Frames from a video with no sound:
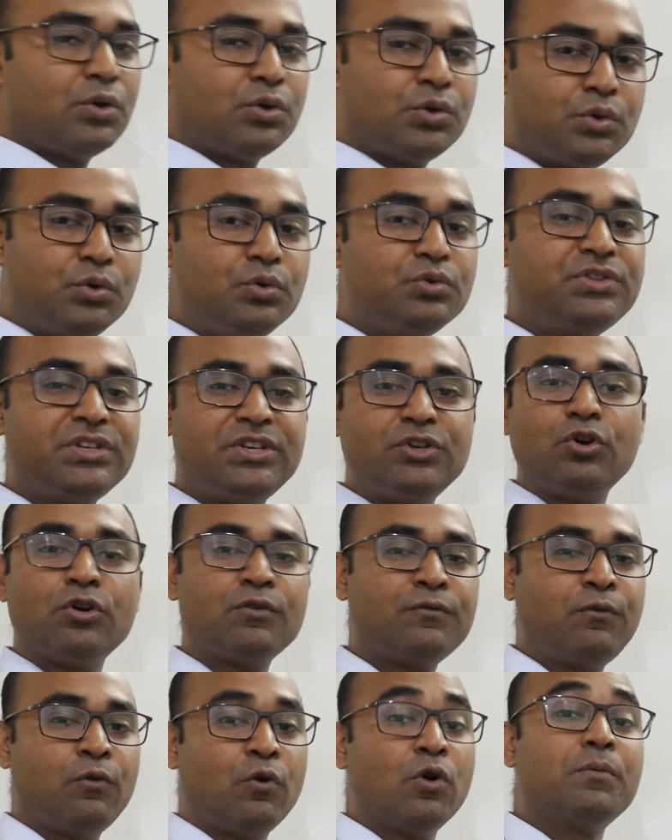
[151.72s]
2, 3
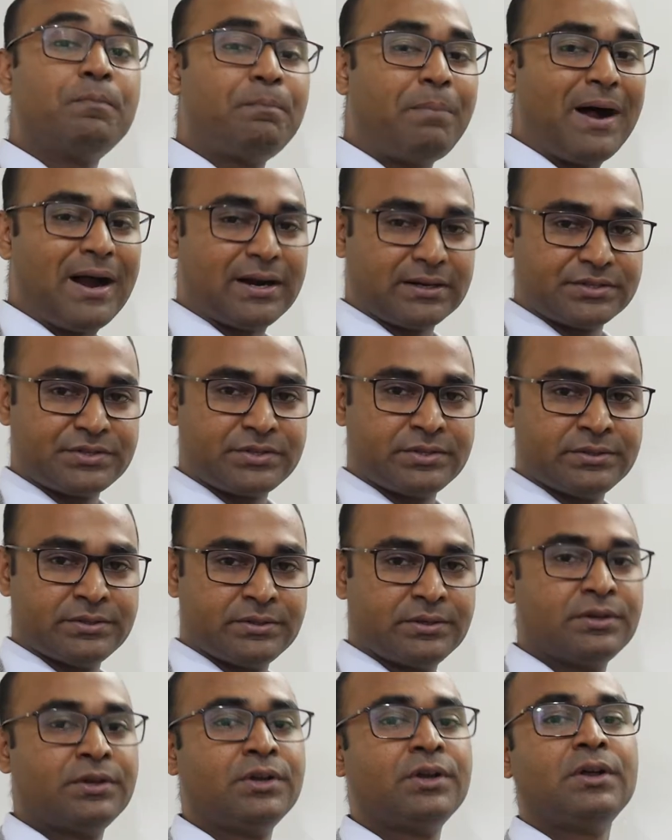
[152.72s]
or 4 parts.
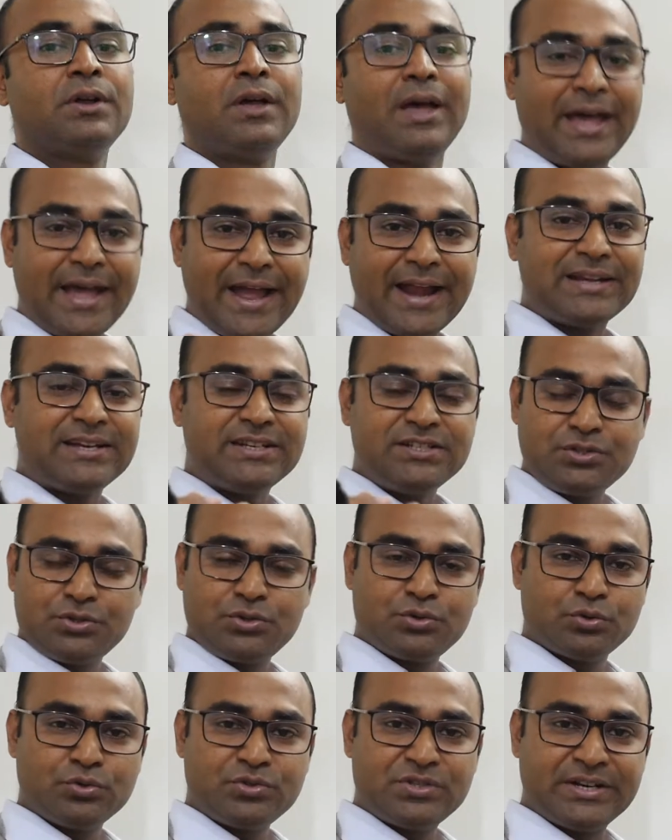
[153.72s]
At least
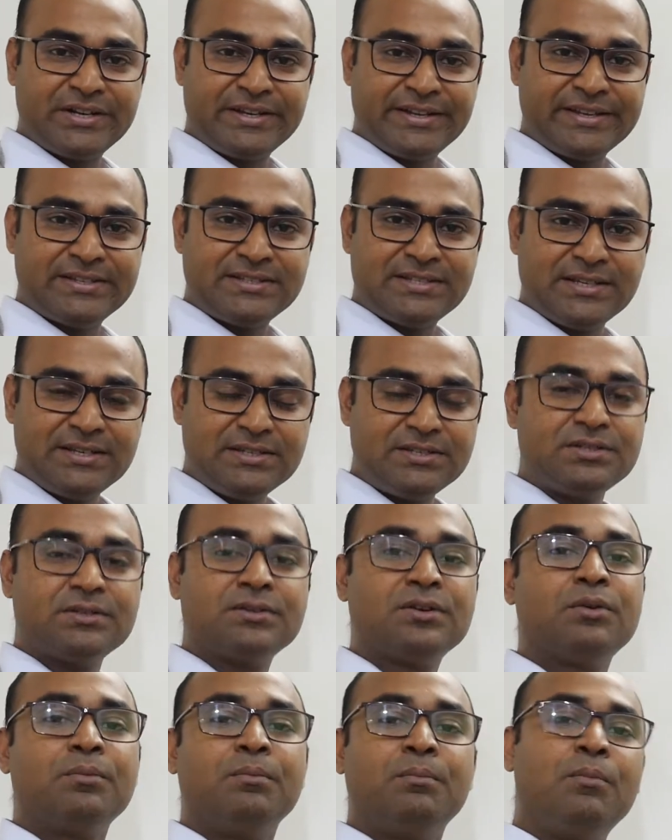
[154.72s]
2 sentences,
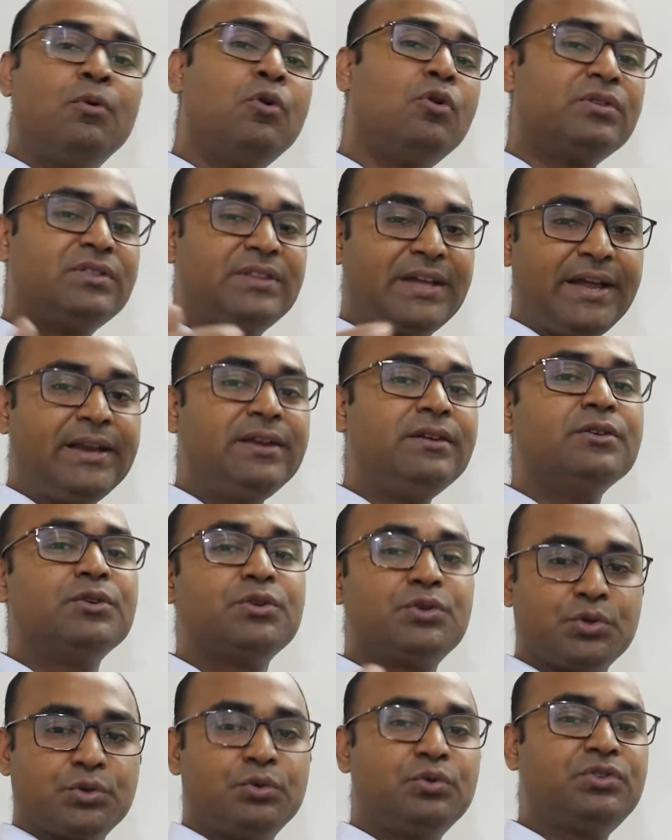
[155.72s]
more than
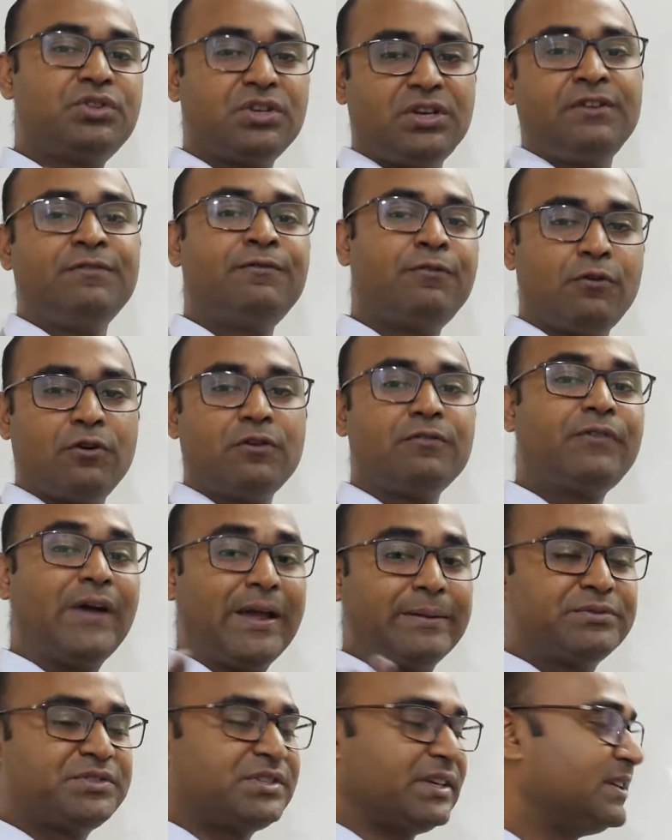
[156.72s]
2, 3, 4,
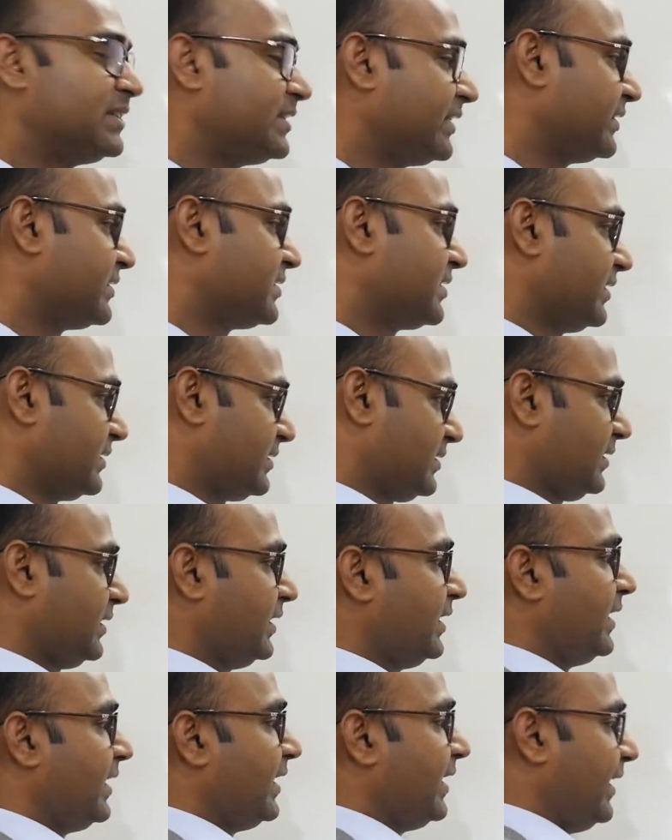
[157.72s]
5 sentences.
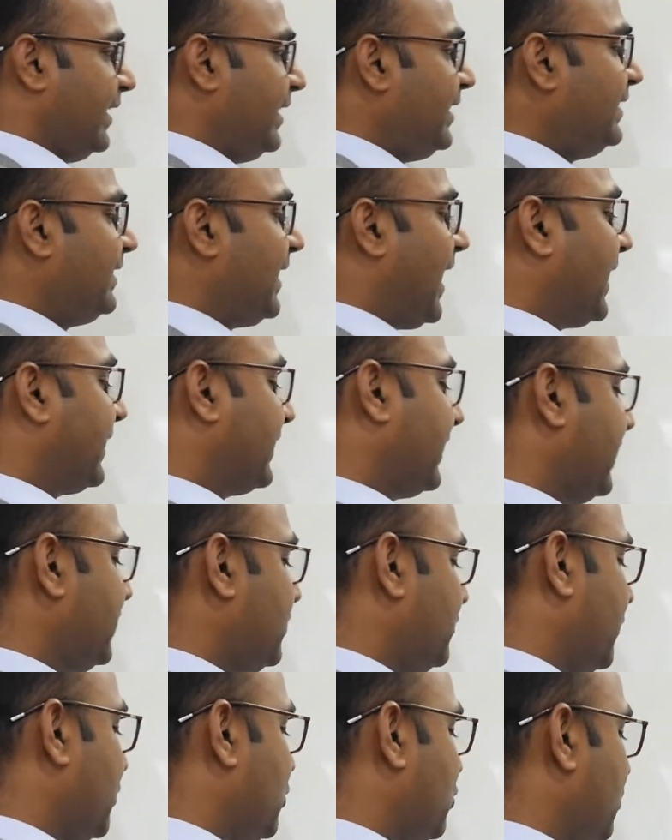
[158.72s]
In that
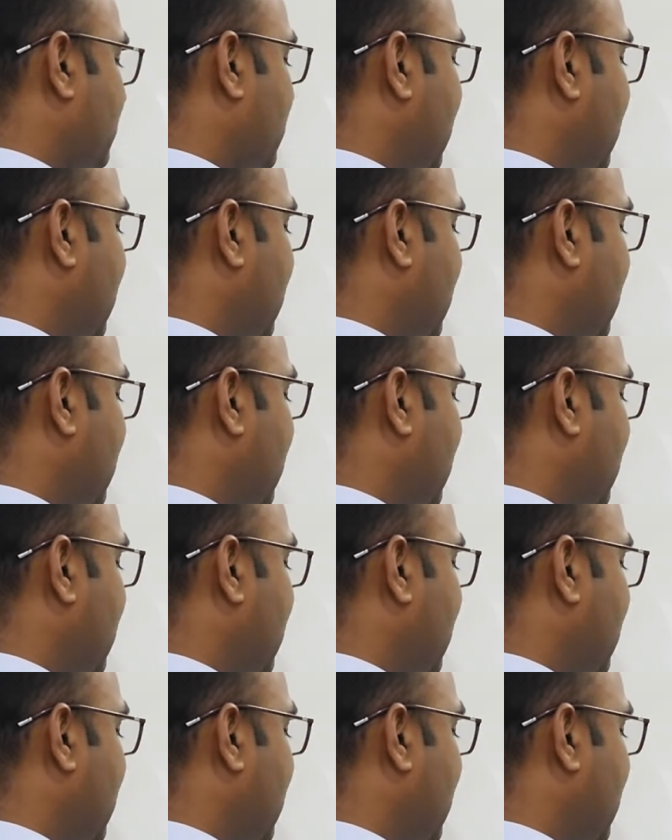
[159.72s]
case, we should